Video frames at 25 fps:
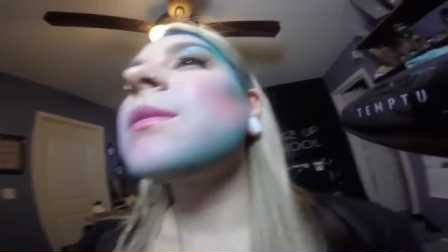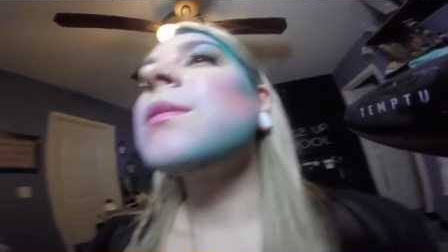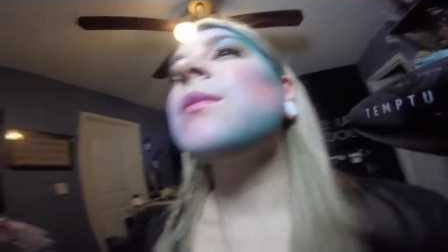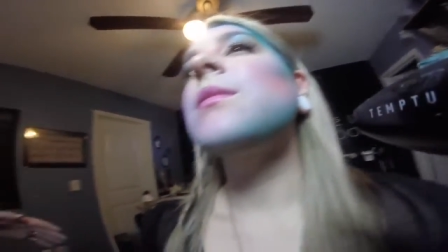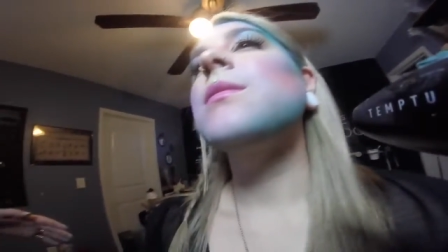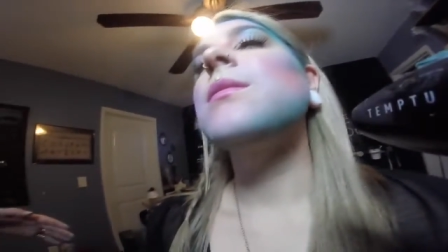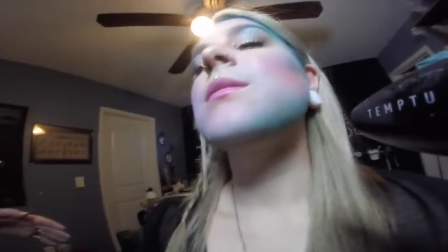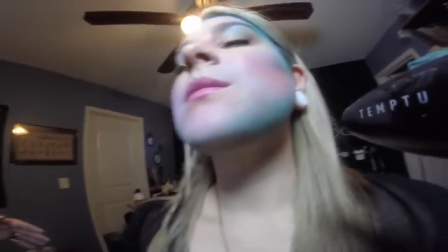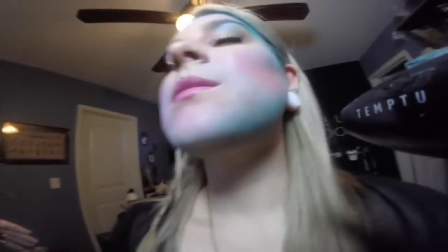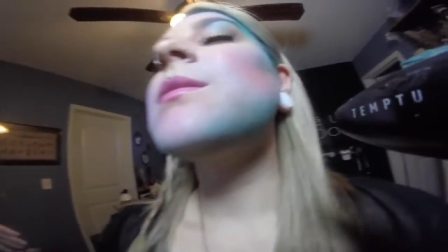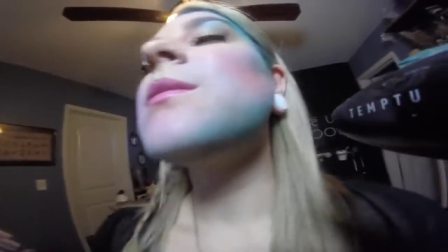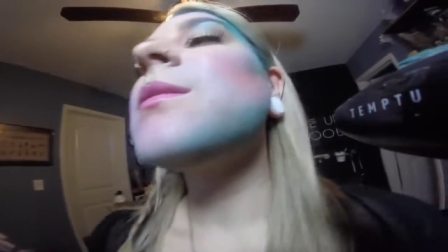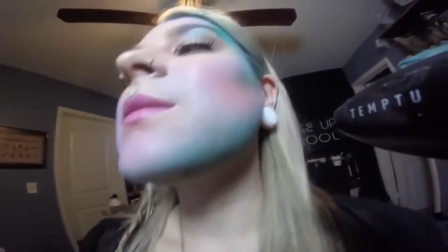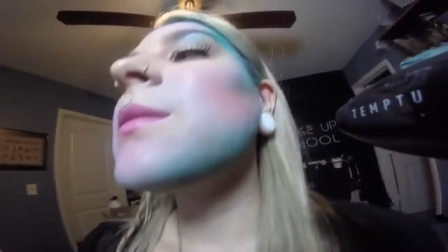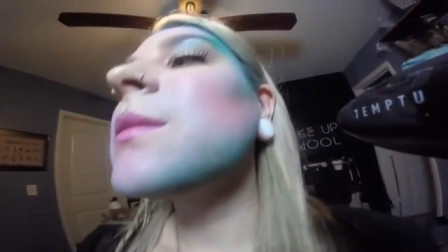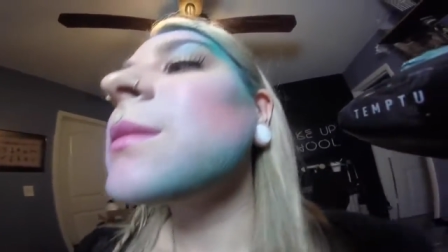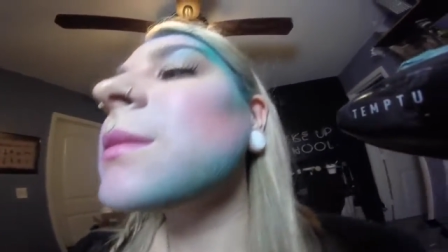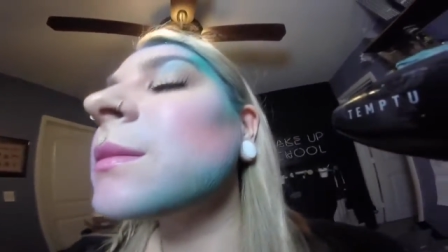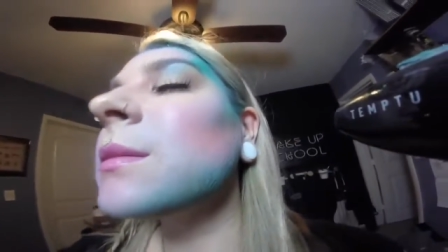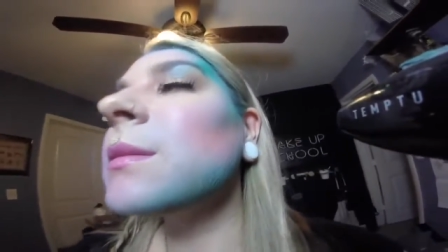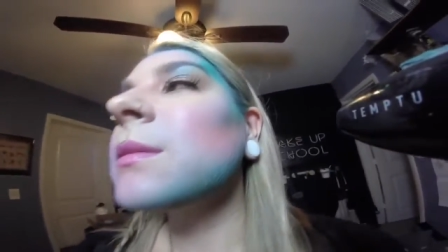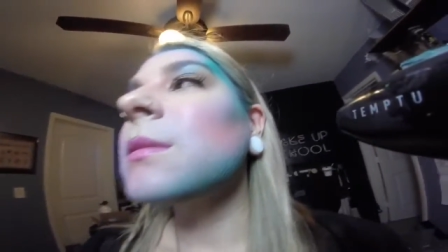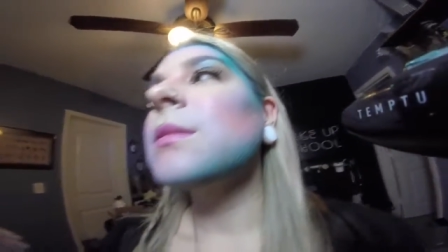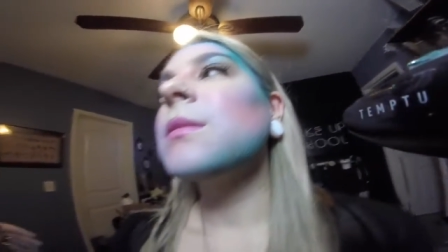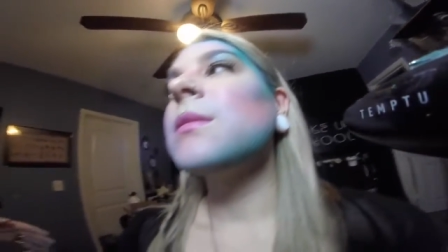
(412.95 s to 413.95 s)
But if I had a
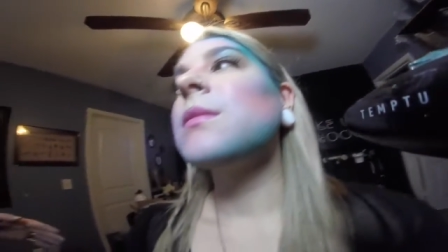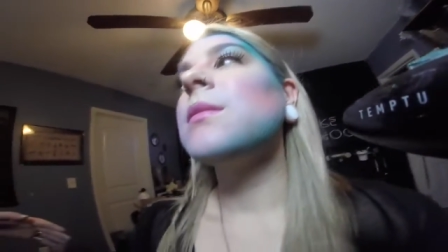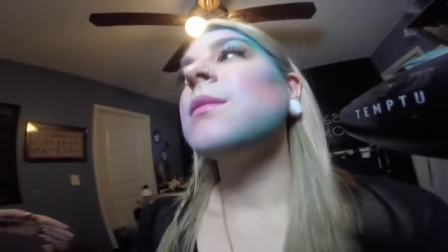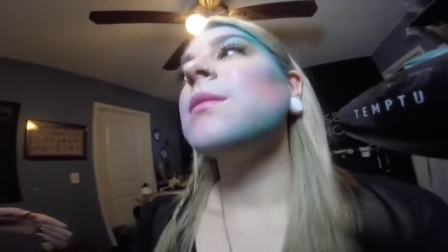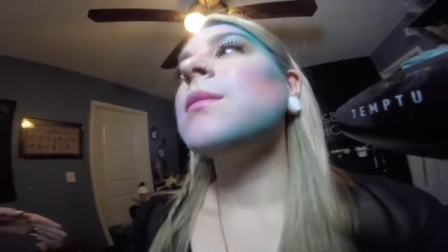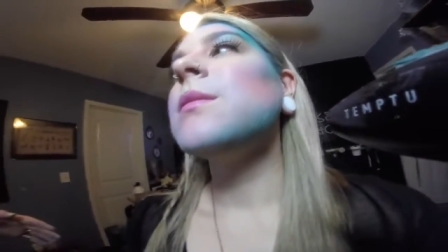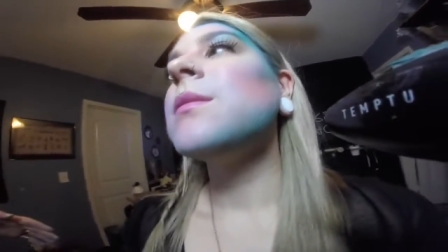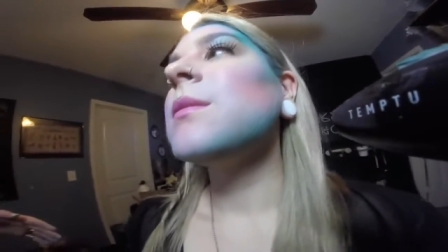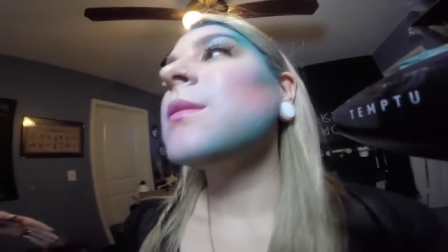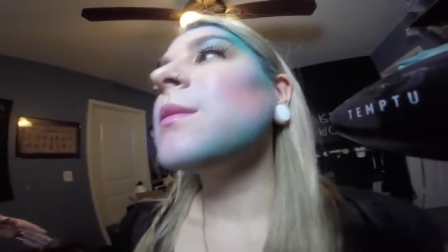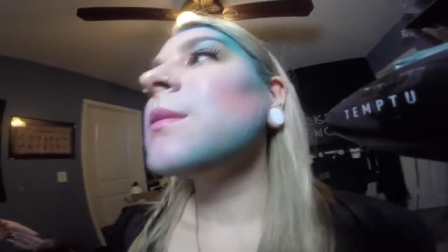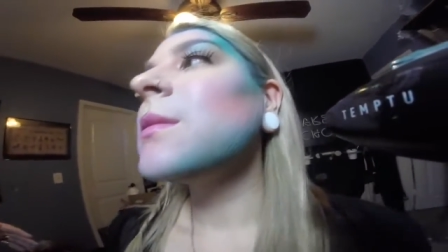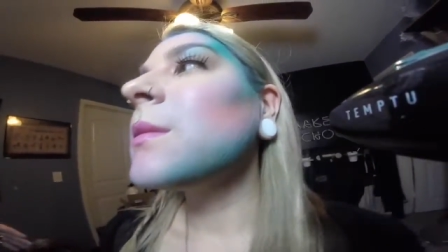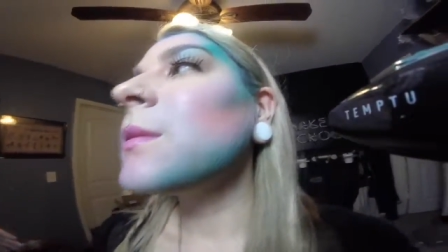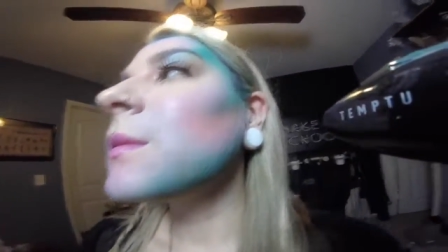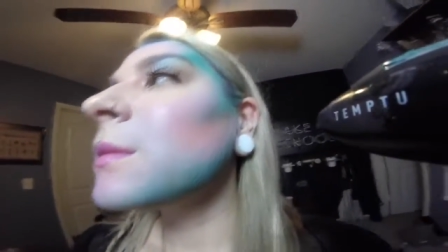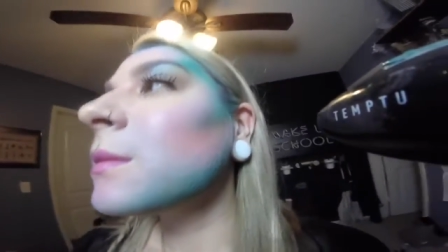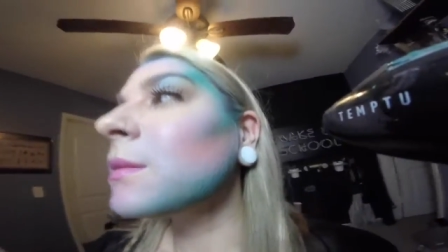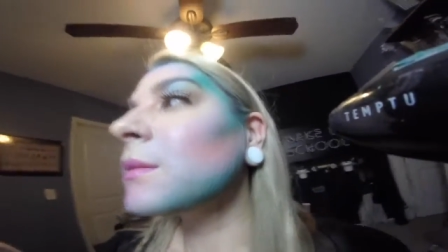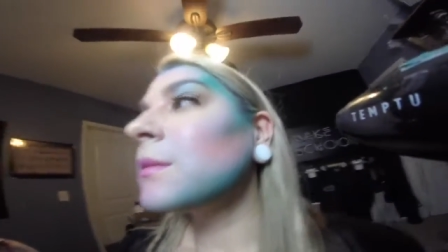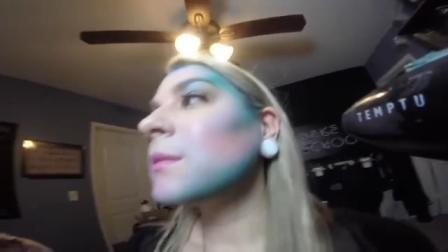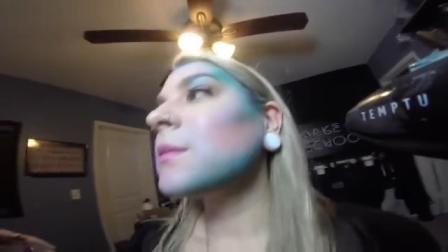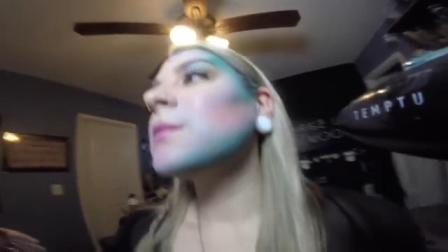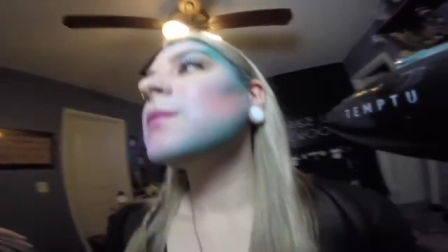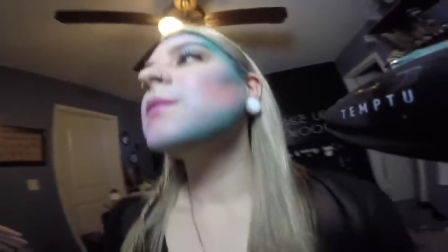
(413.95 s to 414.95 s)
ton of these AirPod
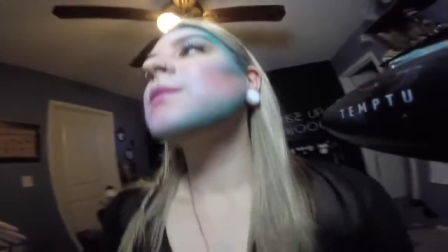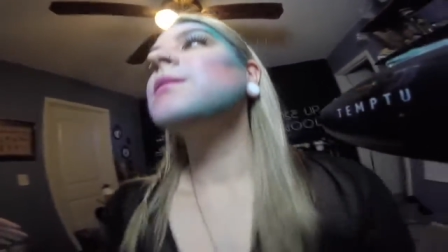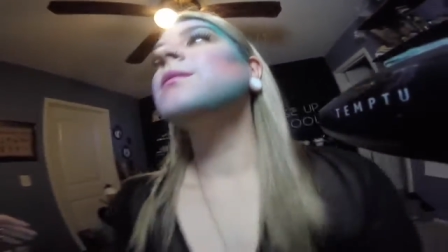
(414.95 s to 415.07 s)
Pros, it